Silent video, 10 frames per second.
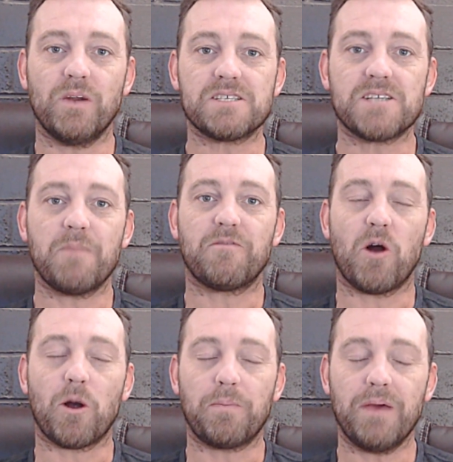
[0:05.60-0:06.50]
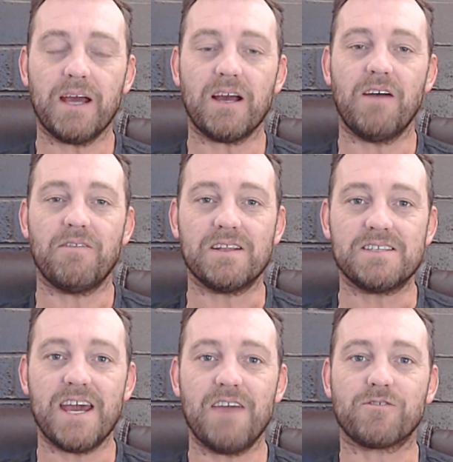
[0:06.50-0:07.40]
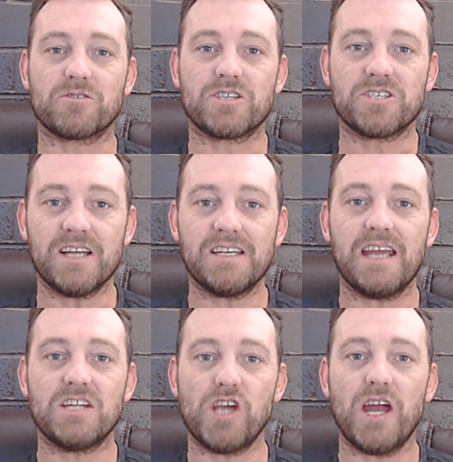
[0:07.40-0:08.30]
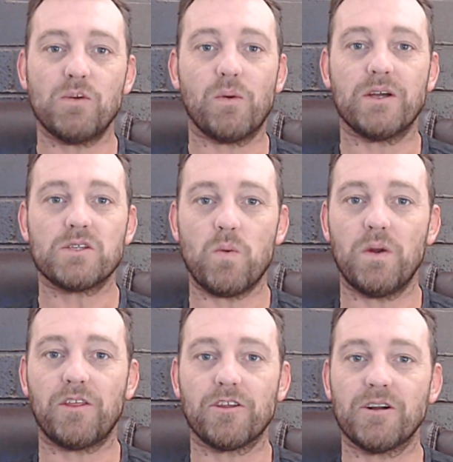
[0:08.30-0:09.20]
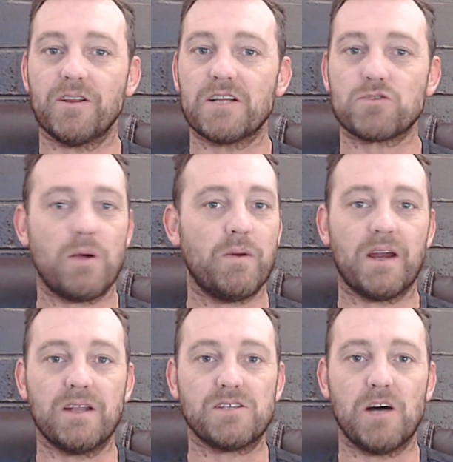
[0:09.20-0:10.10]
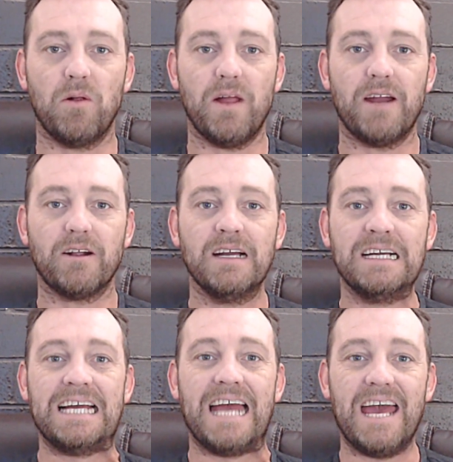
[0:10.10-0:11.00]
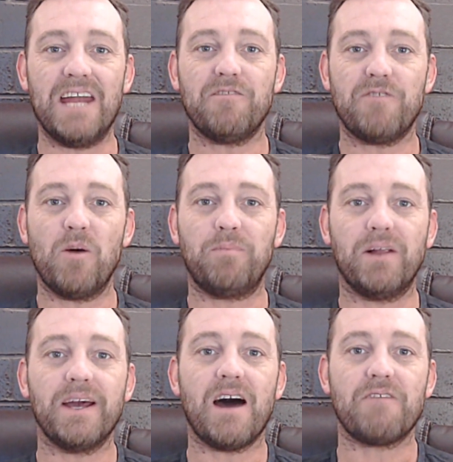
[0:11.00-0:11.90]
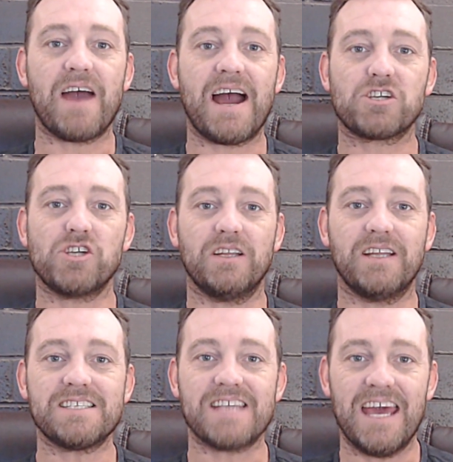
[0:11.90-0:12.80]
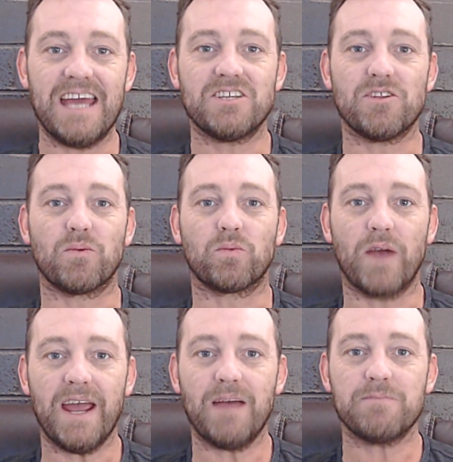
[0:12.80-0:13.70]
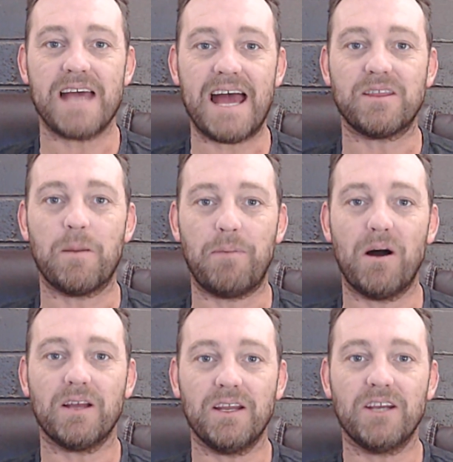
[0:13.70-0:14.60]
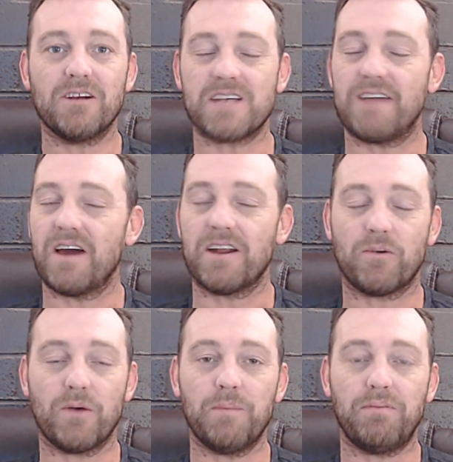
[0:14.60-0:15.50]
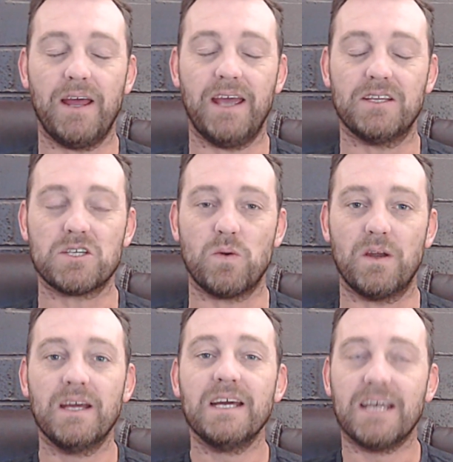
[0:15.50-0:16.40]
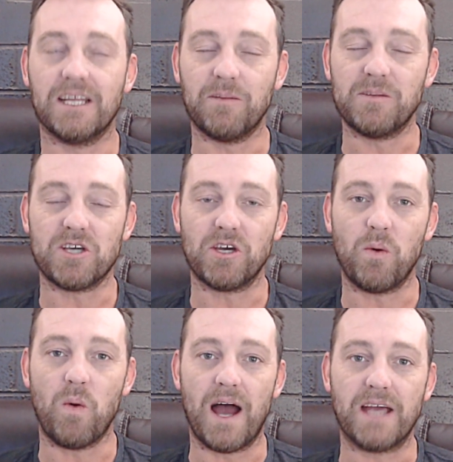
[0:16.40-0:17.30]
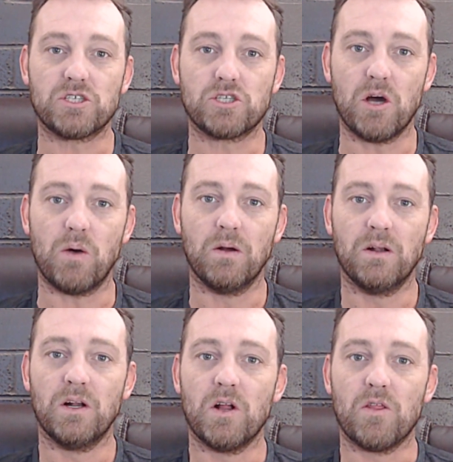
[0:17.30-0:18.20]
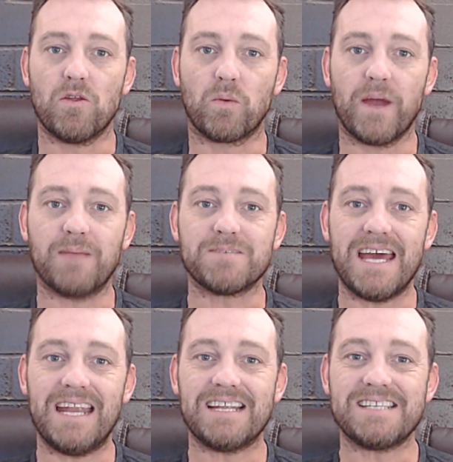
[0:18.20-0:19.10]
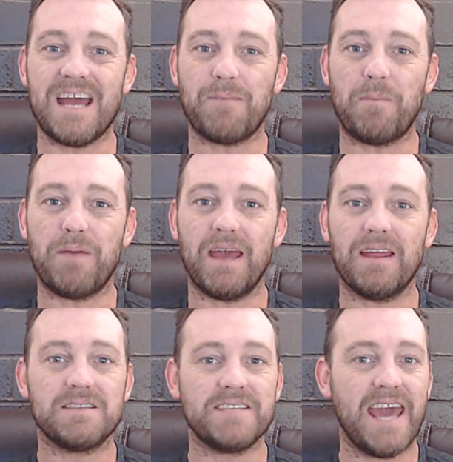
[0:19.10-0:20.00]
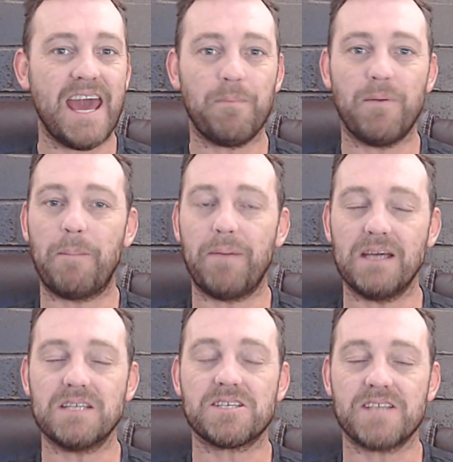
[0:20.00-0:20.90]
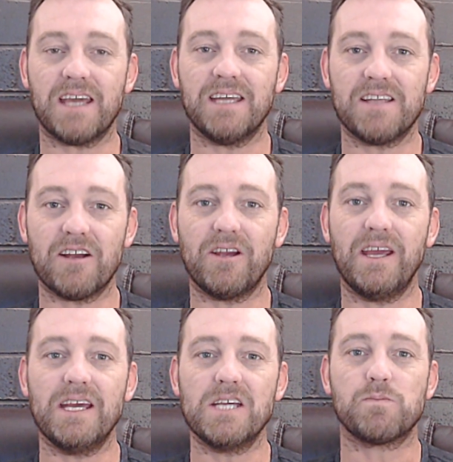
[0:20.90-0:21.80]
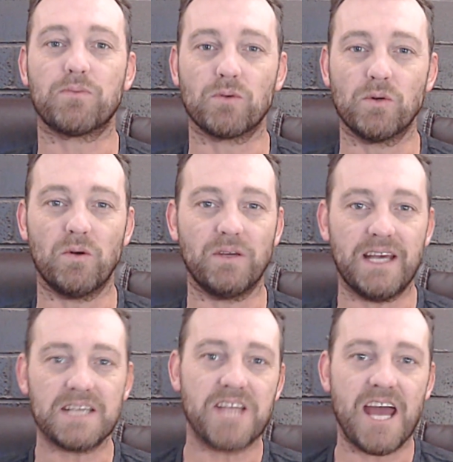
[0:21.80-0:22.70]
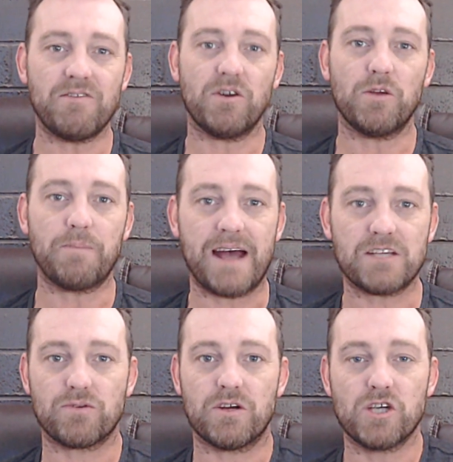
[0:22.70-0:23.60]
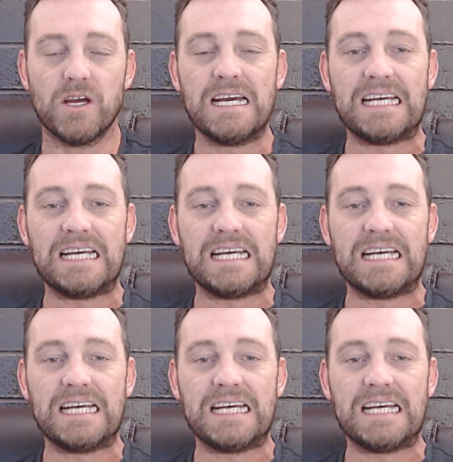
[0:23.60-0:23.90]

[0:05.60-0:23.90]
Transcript: and it's time for our pick of the day for Sunday, January 23rd. And that's right, we got a doubleheader NFL playoff action. And let's head to the Rams at the Buccaneers. I've got a great play in this one, and let me tell you why. So, the Rams head into Tampa Bay. Tampa Bay secondary is brutal. Yes, they have a good pass rush.